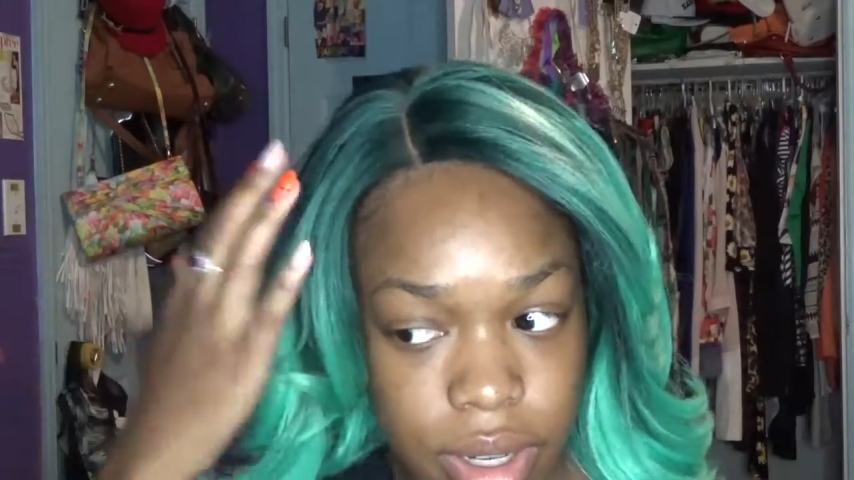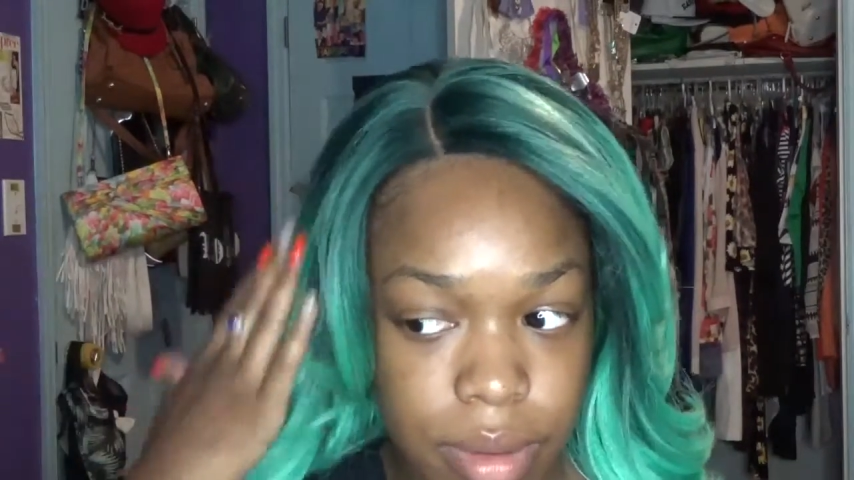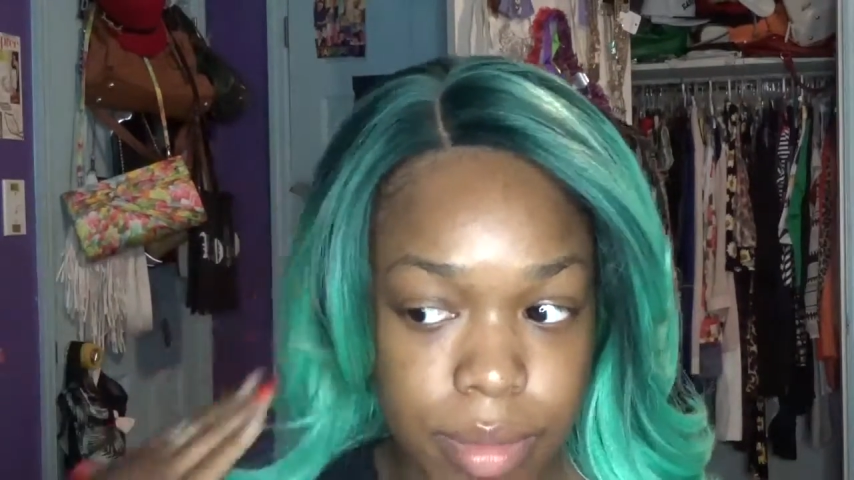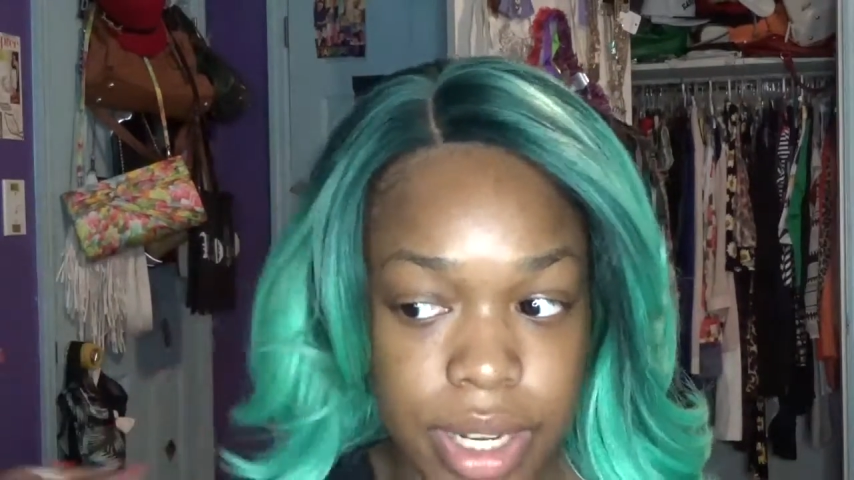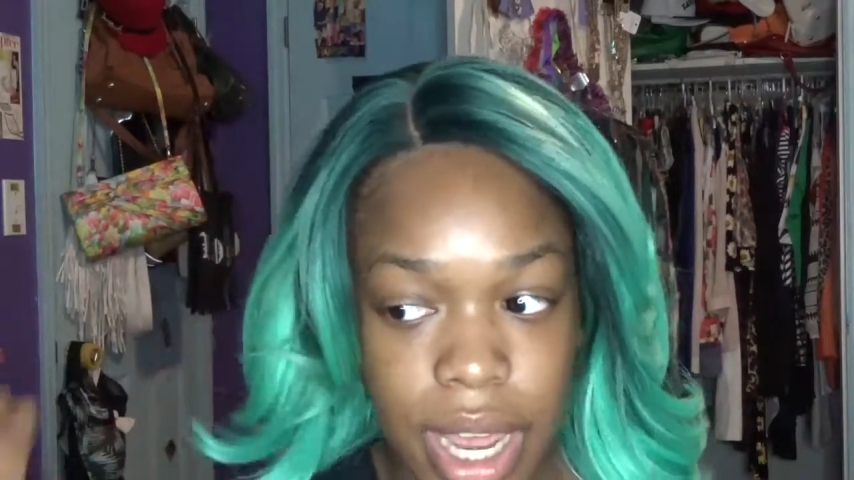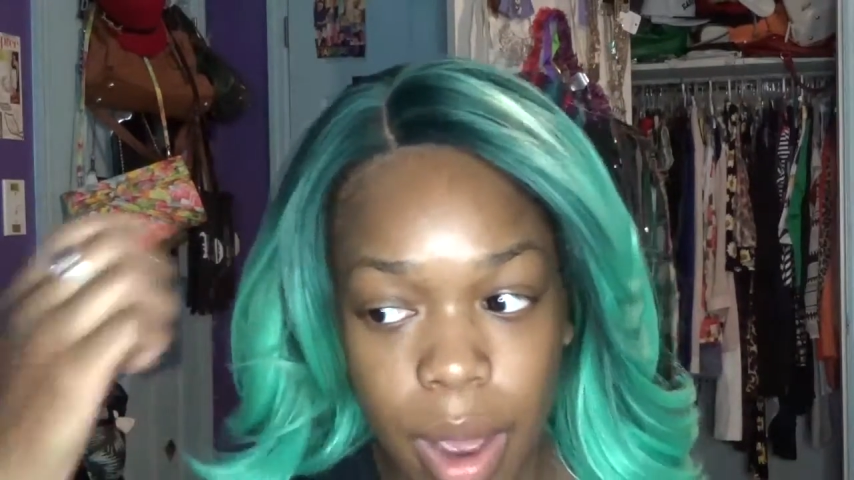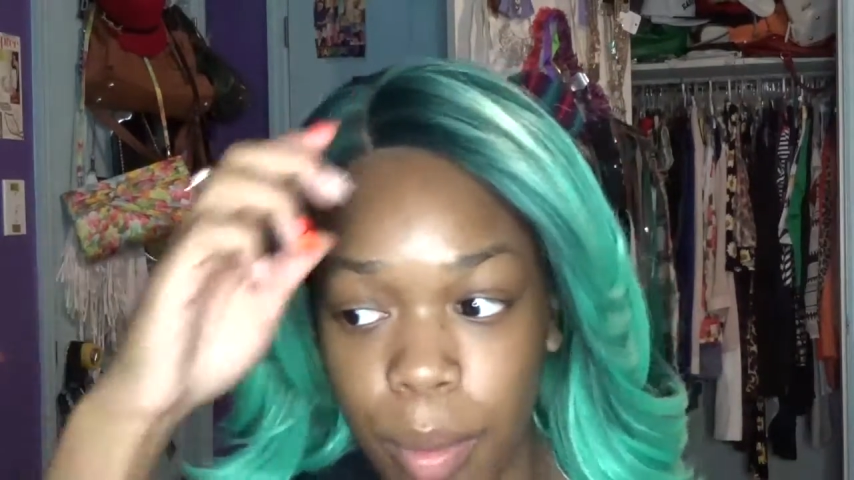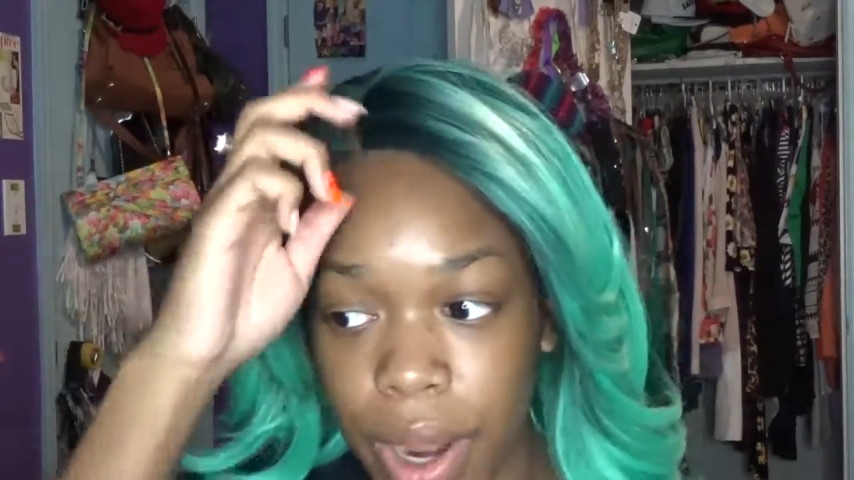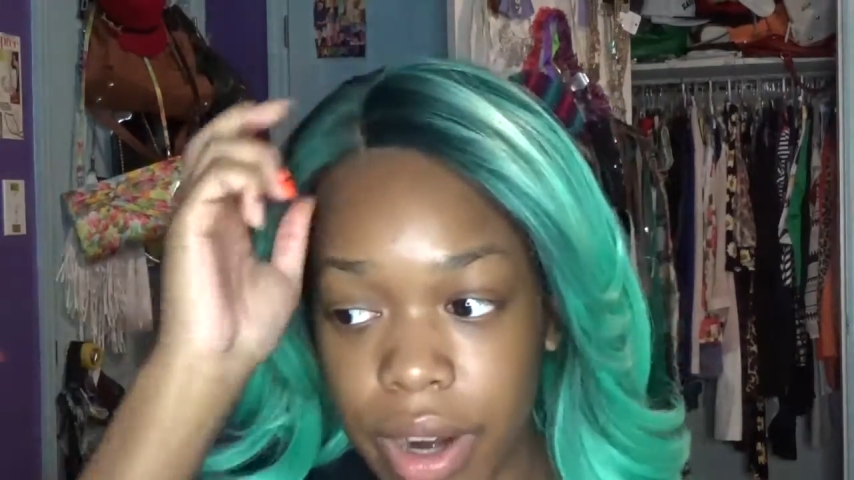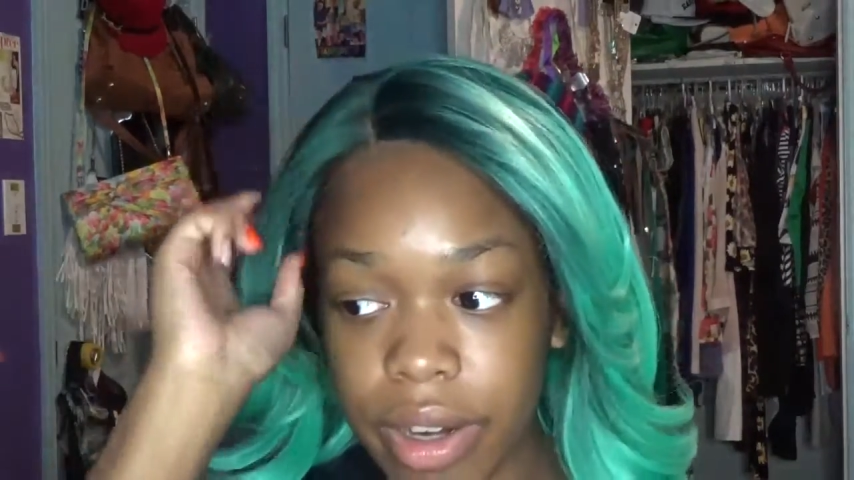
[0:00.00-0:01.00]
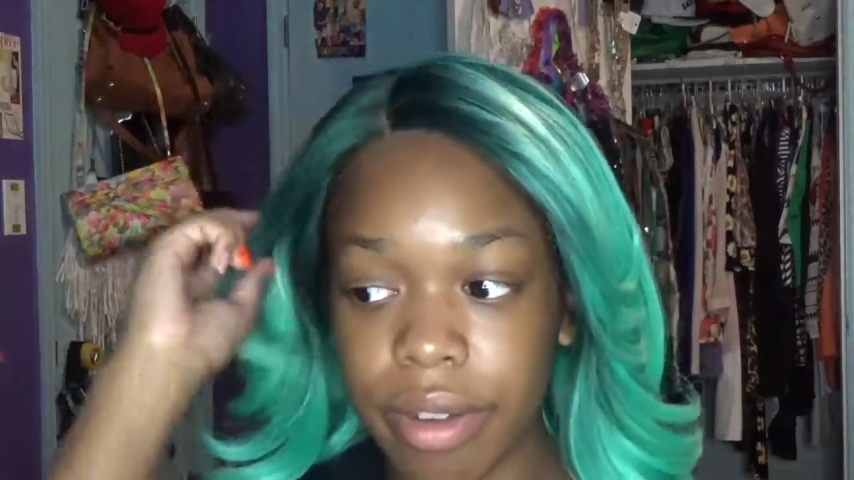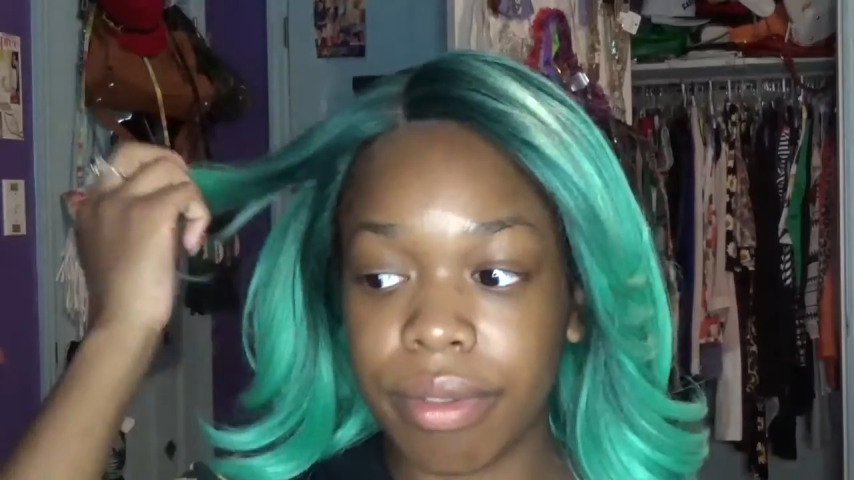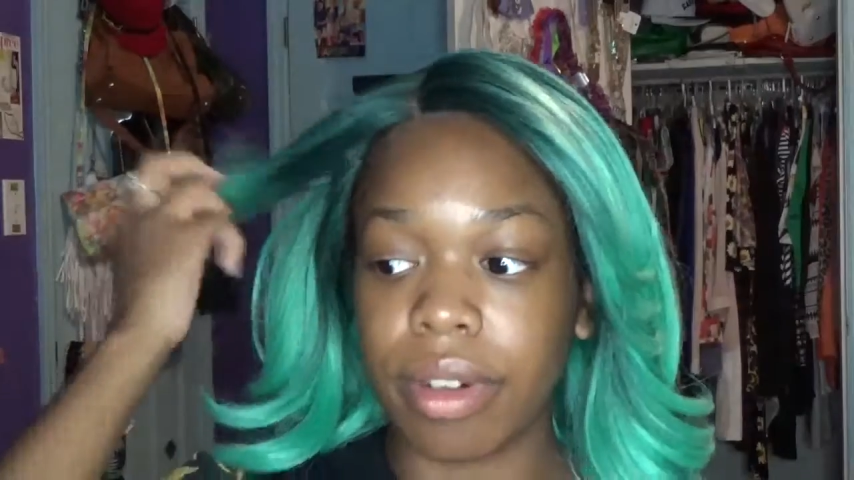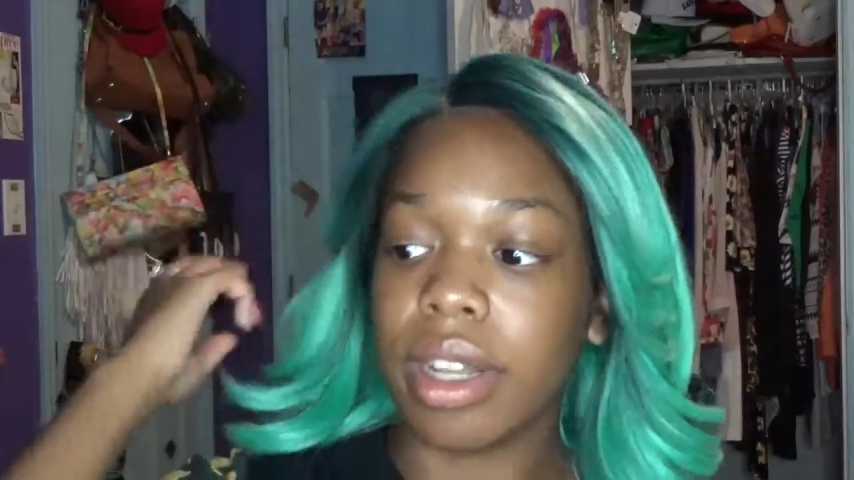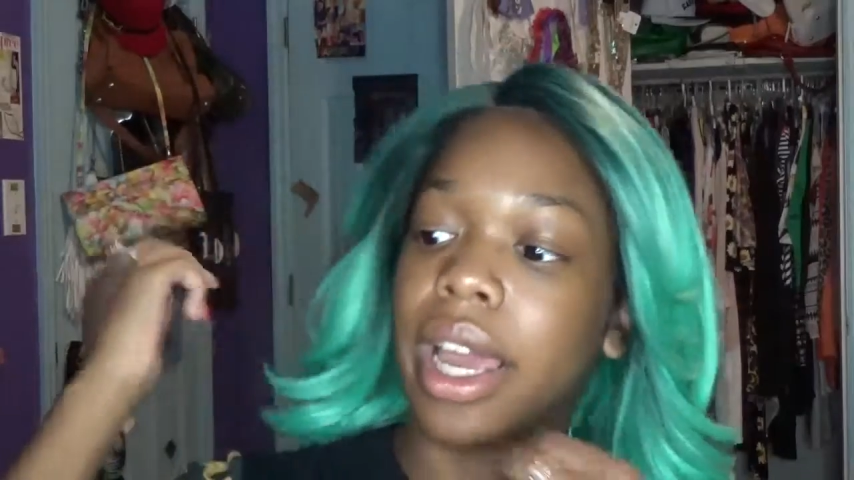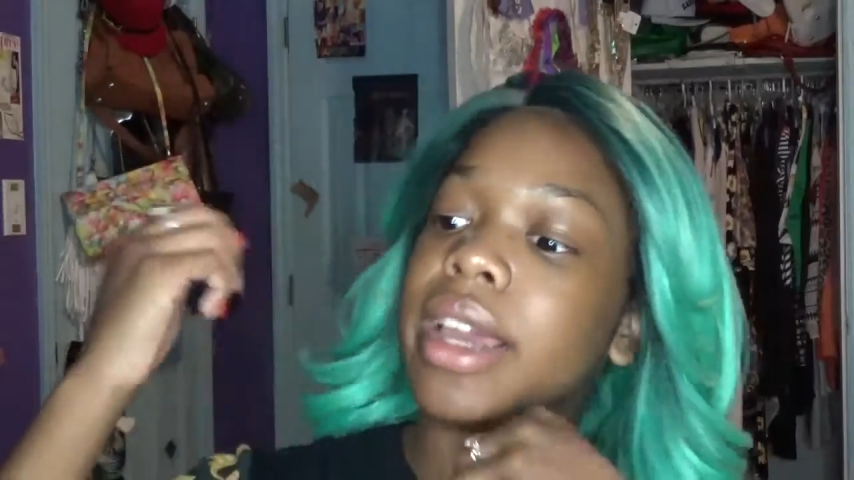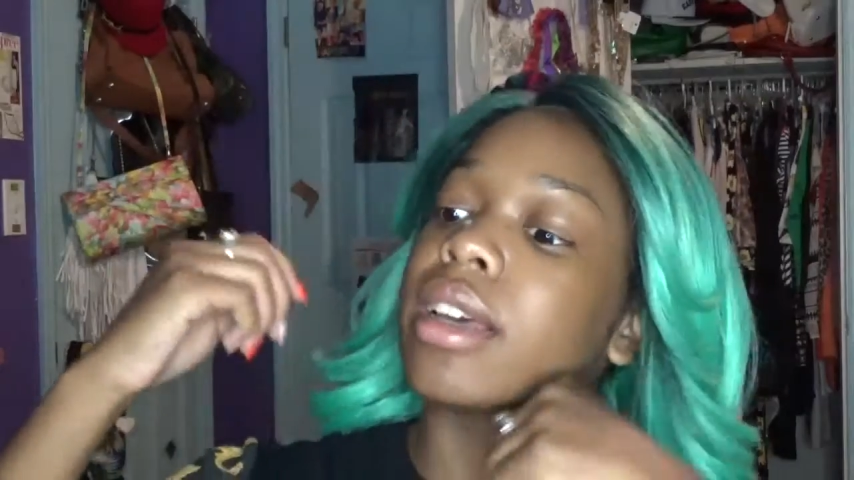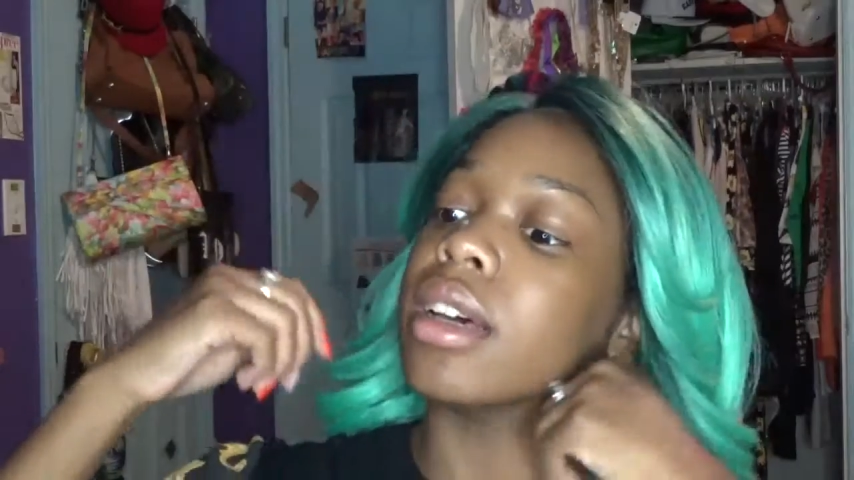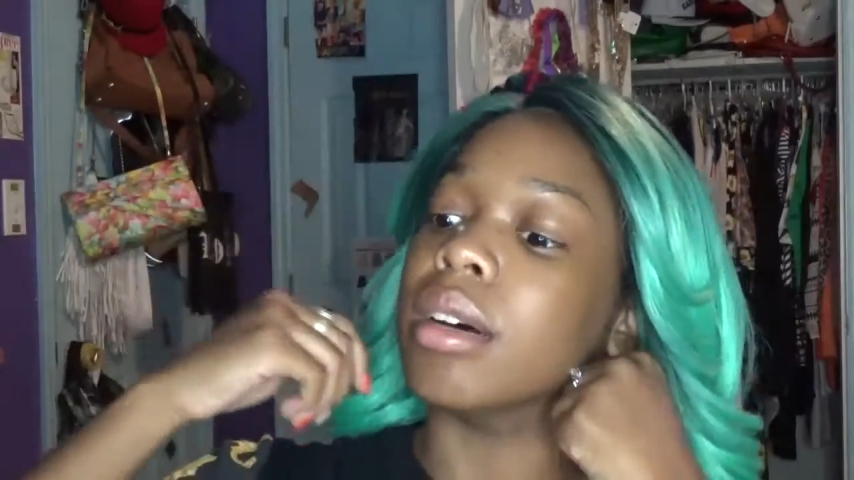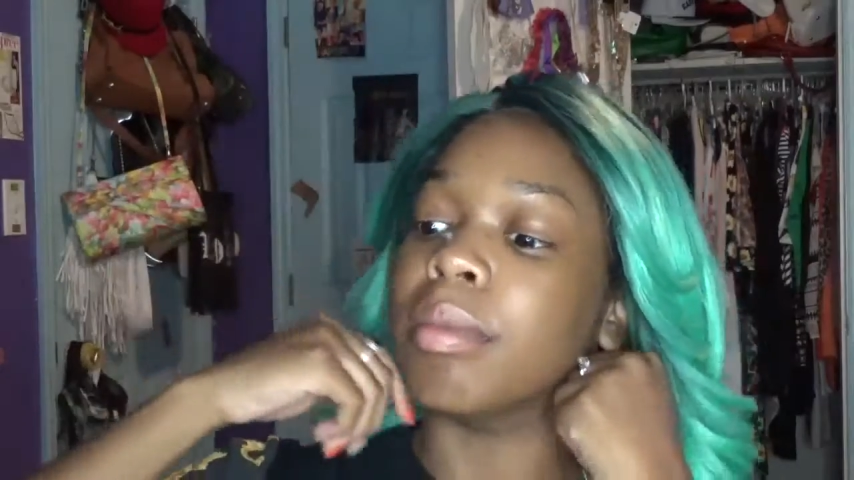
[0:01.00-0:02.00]
me not wearing it for
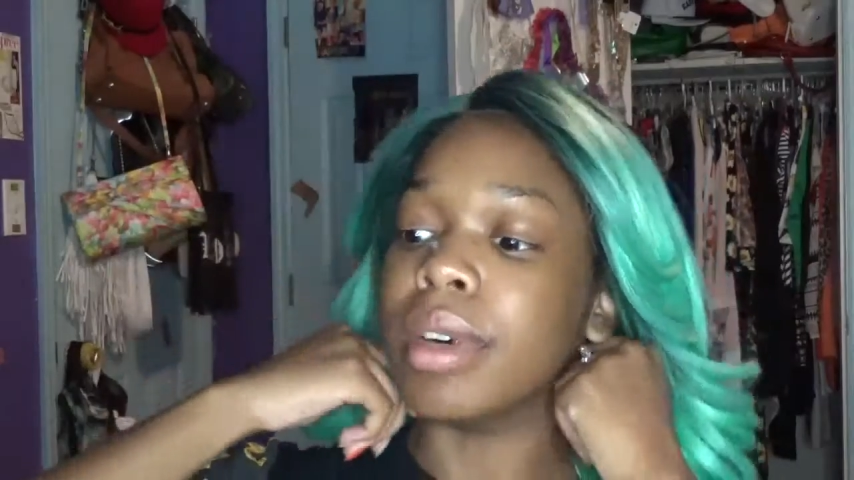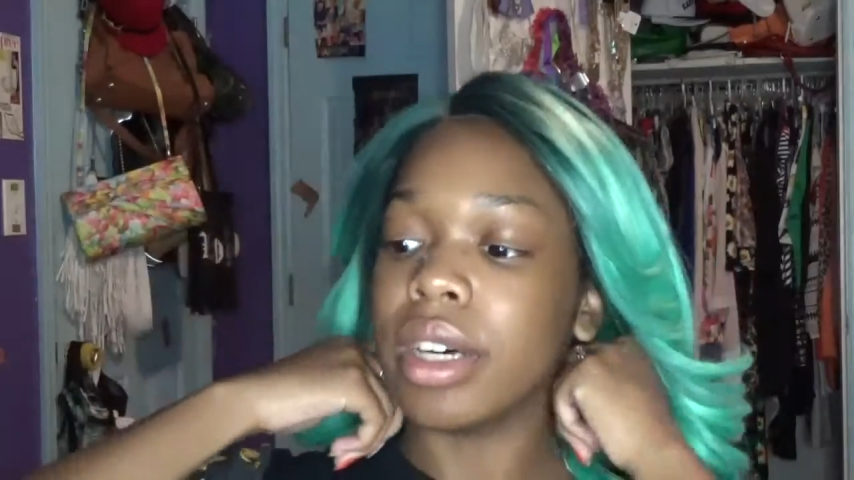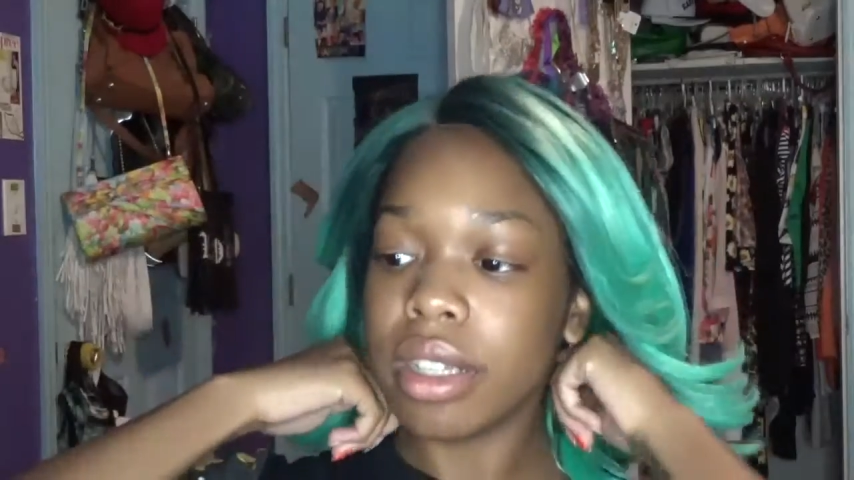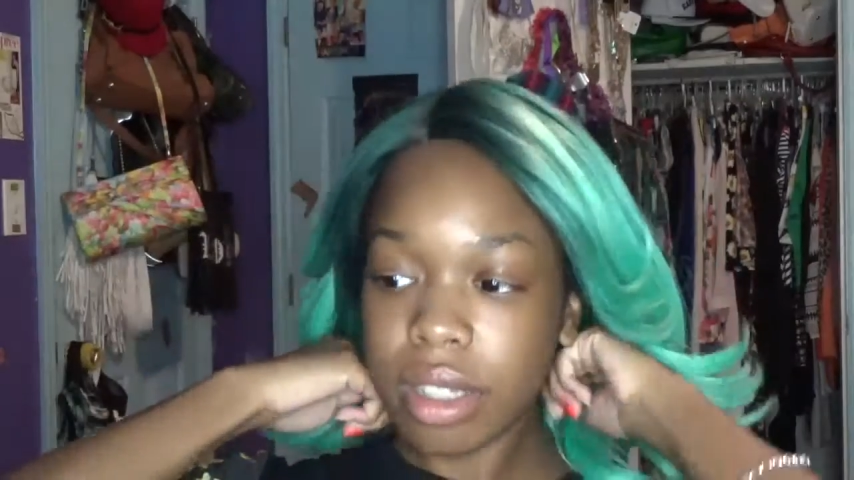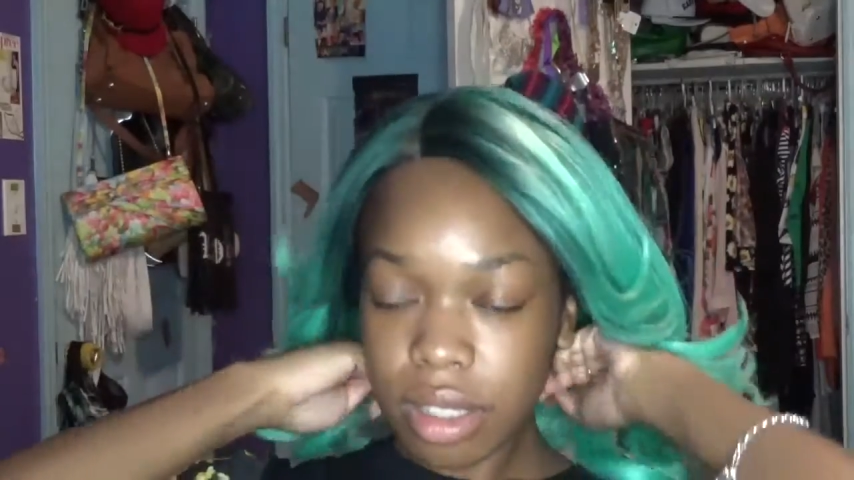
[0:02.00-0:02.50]
like a month.